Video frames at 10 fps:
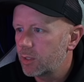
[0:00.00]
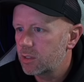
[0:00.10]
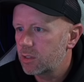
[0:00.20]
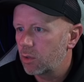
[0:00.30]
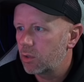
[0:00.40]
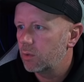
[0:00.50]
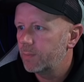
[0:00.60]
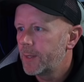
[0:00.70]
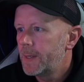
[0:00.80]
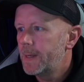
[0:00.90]
It's so cool.
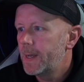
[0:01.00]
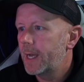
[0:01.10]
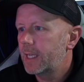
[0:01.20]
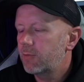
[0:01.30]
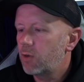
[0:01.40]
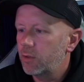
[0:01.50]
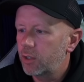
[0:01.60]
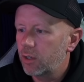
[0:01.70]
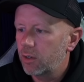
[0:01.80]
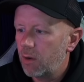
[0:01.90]
You've got the
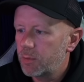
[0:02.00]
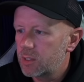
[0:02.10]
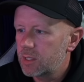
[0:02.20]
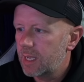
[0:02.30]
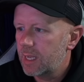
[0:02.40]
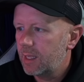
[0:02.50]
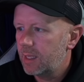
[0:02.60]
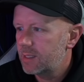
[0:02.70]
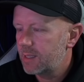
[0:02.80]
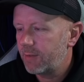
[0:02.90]
color options here.
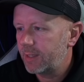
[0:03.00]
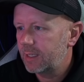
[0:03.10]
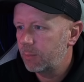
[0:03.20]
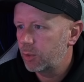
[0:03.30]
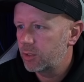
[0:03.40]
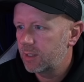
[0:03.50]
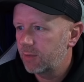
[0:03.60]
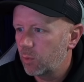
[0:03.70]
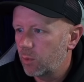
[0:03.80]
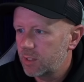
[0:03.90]
They've added a bunch of
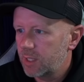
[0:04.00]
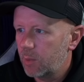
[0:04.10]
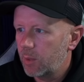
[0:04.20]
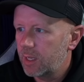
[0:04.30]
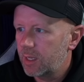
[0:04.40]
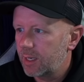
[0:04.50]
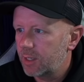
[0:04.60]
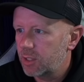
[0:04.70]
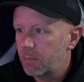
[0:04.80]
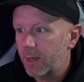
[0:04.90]
different ones here where you can
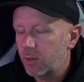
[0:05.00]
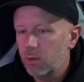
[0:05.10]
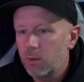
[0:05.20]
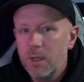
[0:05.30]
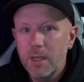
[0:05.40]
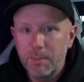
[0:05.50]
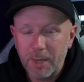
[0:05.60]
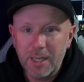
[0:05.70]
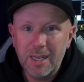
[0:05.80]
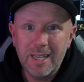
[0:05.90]
actually
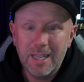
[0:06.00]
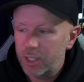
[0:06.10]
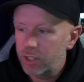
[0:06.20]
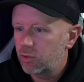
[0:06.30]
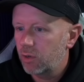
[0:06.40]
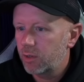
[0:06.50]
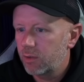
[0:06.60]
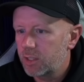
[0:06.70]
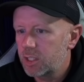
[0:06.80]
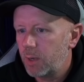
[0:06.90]
manually control your
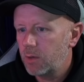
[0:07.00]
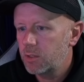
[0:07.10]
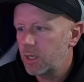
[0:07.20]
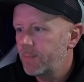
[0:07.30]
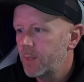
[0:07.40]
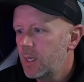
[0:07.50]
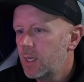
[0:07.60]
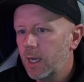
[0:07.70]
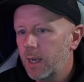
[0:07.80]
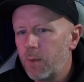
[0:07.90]
exposure.
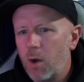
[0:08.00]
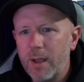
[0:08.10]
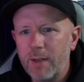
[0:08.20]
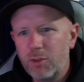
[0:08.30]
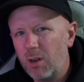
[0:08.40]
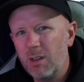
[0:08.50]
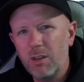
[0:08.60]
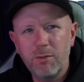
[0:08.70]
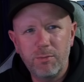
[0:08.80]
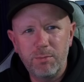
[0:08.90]
I have got a
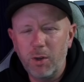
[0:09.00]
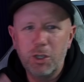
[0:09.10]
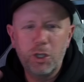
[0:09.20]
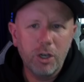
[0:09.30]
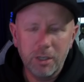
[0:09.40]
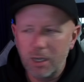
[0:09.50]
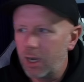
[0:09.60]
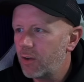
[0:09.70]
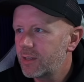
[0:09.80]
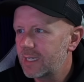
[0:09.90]
lot of like colored
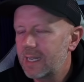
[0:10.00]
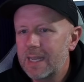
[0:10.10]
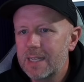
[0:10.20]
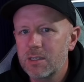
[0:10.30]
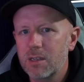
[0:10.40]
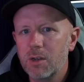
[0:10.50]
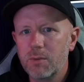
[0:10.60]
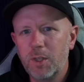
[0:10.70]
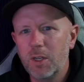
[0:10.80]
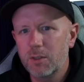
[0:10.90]
lights in here, so
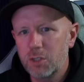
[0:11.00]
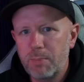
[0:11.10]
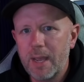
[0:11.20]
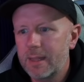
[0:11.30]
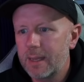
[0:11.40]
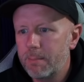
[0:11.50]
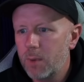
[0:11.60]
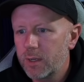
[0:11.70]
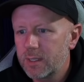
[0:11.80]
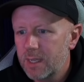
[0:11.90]
you know, just bear that in
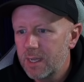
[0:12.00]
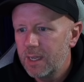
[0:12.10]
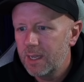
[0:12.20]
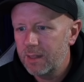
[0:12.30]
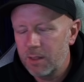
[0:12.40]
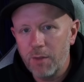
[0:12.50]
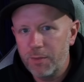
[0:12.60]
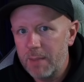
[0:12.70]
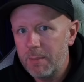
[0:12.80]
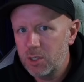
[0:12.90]
mind.
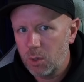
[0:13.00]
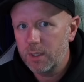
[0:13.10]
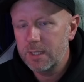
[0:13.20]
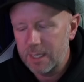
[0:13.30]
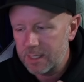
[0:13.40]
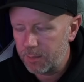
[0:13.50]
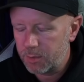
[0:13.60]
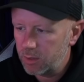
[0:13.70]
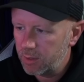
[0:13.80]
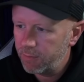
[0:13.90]
The image quality is
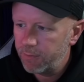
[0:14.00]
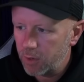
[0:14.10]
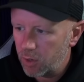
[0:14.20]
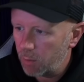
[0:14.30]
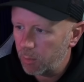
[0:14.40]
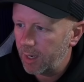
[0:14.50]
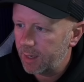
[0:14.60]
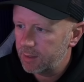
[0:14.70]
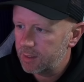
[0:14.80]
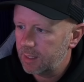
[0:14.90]
absolutely phenomenal out
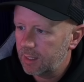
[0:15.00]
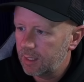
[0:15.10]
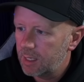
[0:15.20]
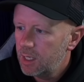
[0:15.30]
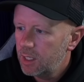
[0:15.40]
of this thing.